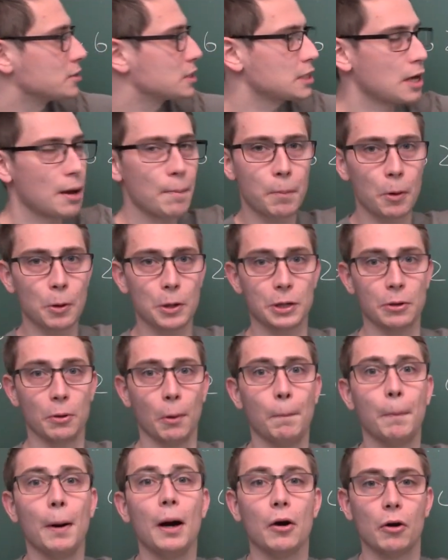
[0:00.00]
you start putting your
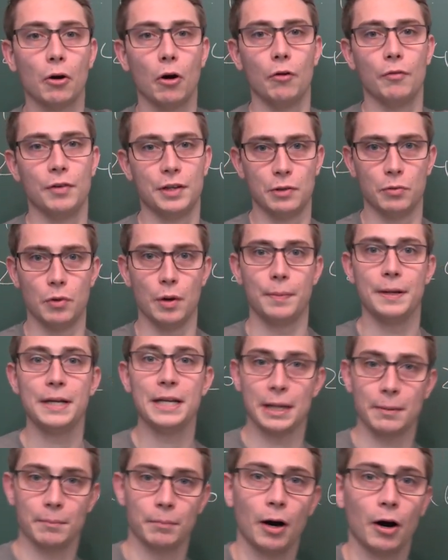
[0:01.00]
bar over the
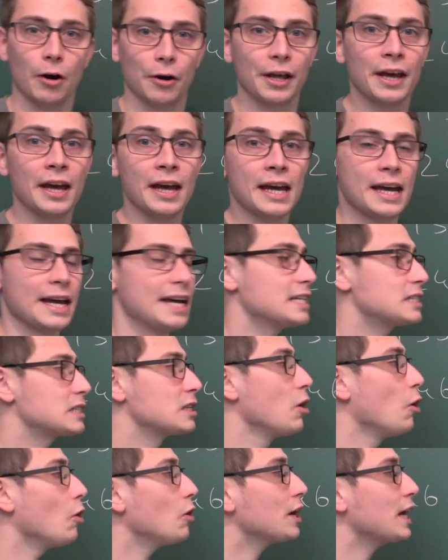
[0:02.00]
repeating part, as
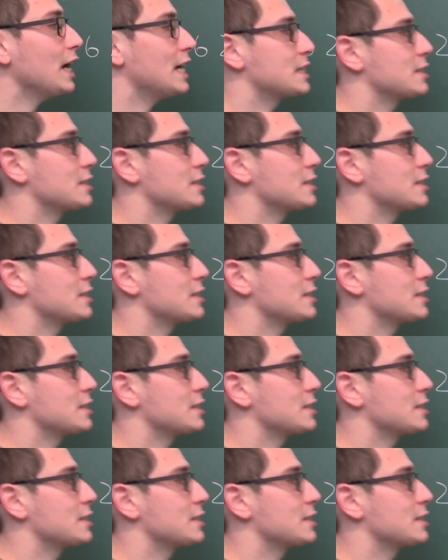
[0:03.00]
long